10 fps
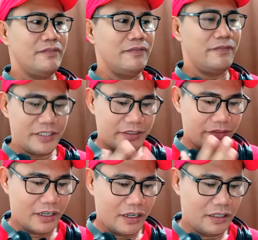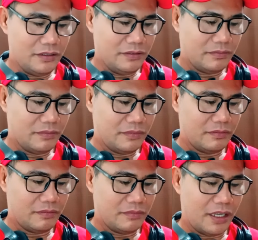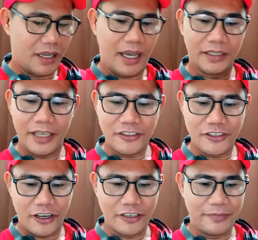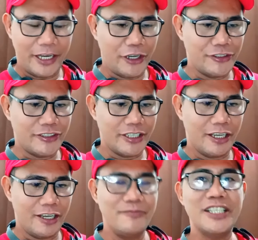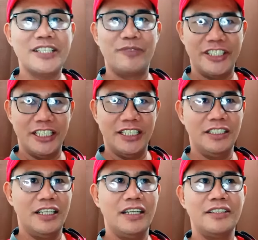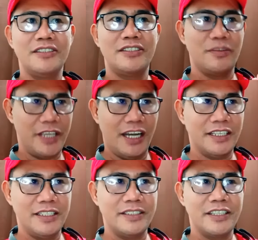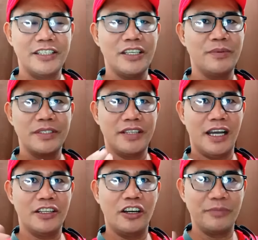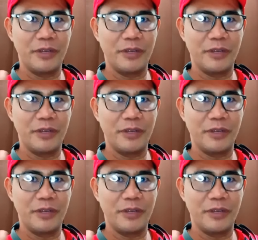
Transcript: first of all, I'd like to talk about uh, Miss Brazil. To be honest, she was not on my